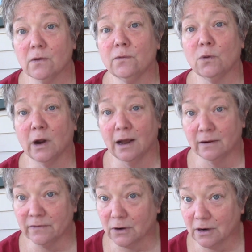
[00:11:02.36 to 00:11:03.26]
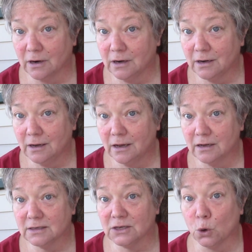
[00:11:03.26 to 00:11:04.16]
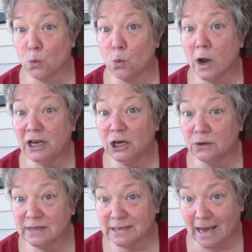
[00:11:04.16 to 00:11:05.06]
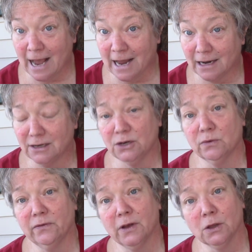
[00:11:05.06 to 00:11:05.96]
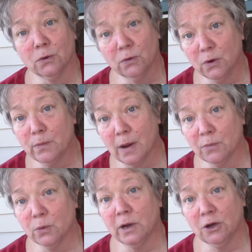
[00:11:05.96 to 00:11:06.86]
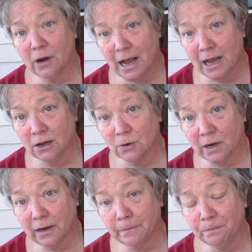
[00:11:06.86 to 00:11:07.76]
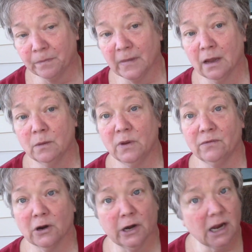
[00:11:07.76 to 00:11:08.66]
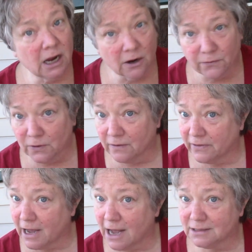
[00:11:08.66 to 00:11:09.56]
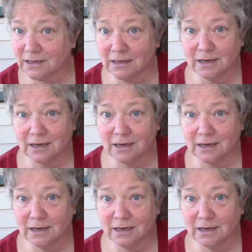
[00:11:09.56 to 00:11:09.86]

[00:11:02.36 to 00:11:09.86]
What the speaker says: forever. So what you say to a fellow group member when you're angry, be very careful of that.